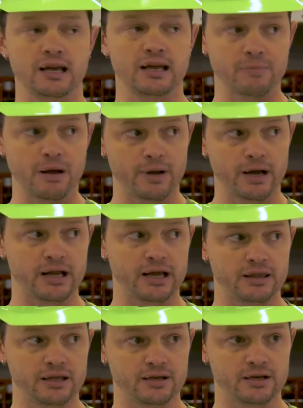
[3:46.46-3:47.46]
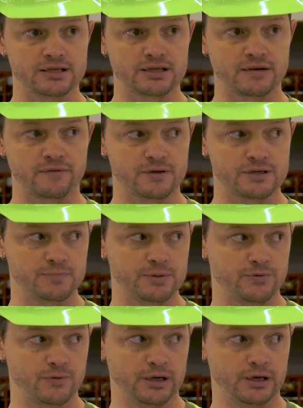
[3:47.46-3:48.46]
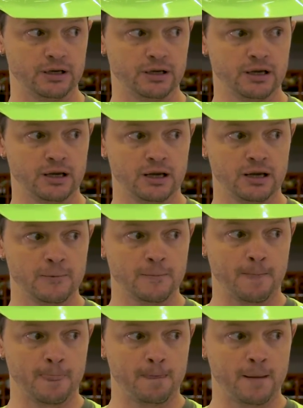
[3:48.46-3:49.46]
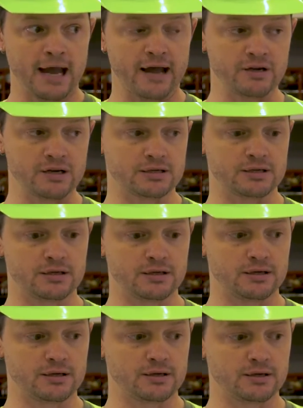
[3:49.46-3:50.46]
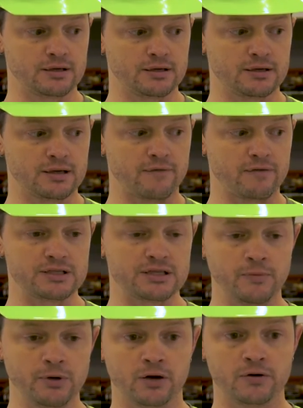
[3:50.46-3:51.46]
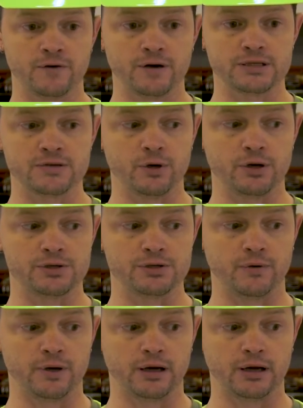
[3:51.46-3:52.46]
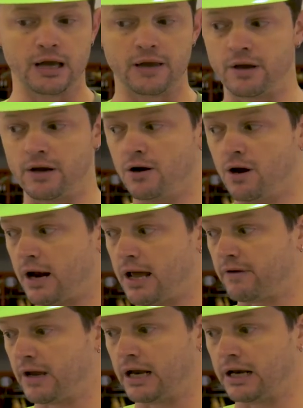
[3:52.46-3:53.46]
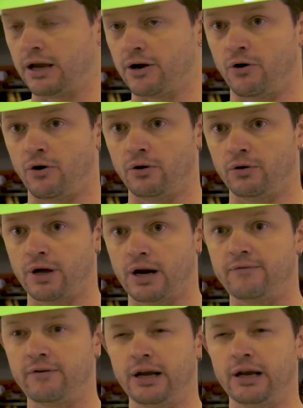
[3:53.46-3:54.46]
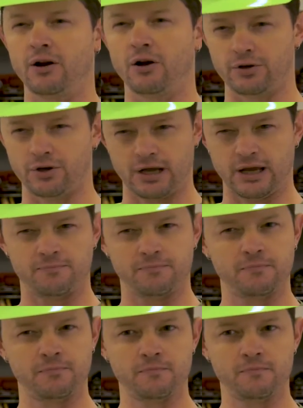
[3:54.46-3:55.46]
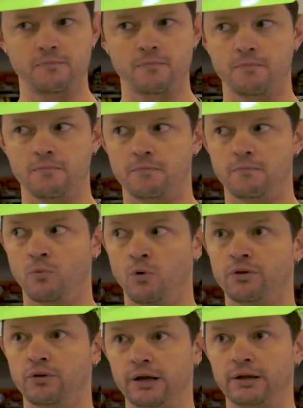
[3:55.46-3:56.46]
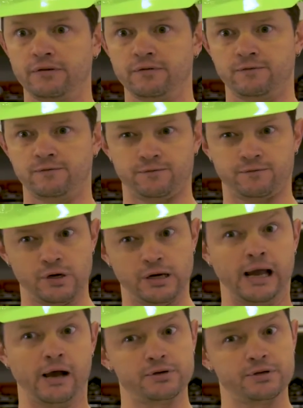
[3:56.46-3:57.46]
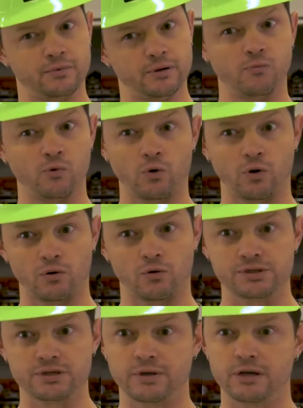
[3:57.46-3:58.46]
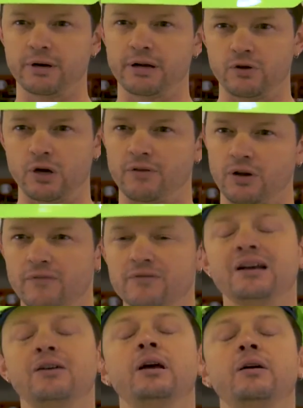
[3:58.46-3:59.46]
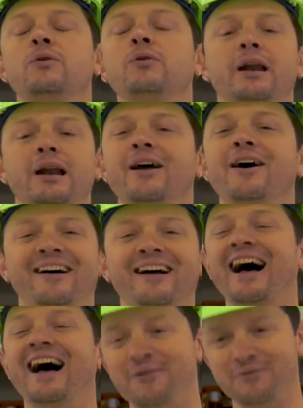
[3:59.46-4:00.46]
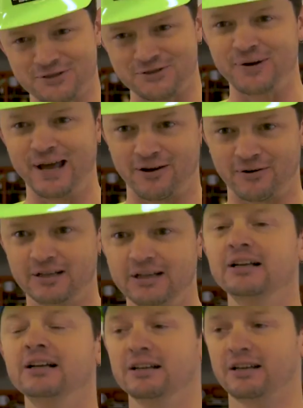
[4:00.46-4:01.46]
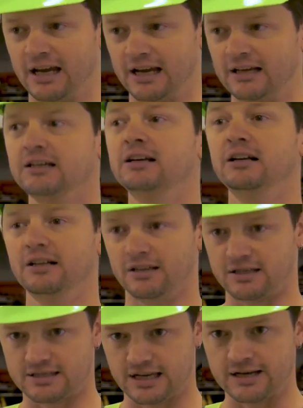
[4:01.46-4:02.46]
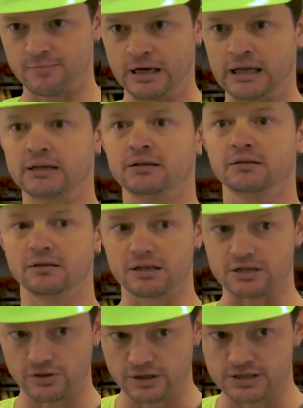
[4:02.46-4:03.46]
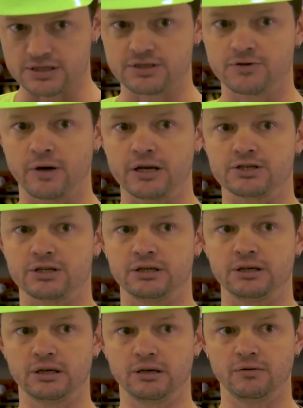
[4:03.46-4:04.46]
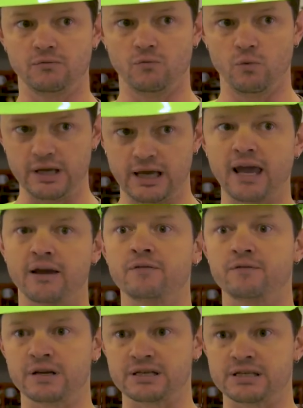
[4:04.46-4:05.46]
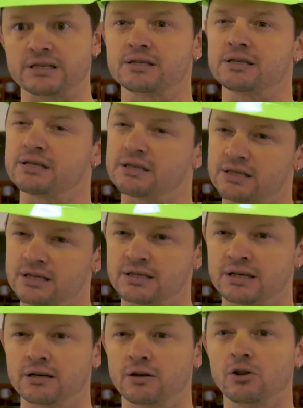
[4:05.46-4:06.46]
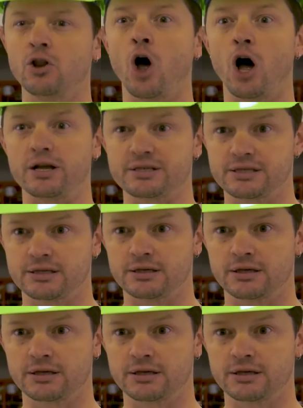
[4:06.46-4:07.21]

In my mind, I think that it's the difference between having some confidence in what you're doing and then not having any at all. Not having any at all, you're gonna more than likely freak out a bit more or something. But if you have the confidence, like, okay, hold on, I know what to do now. Okay, let's take a minute, let's look at the situation. We can fix this, this isn't lost.